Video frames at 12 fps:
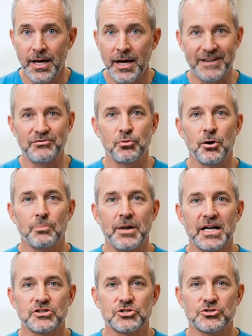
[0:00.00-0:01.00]
Even when
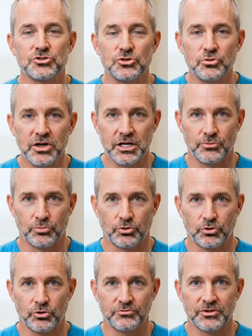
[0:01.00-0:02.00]
patients do get
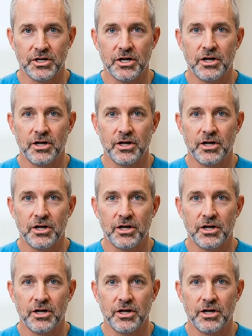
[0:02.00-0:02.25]
approved,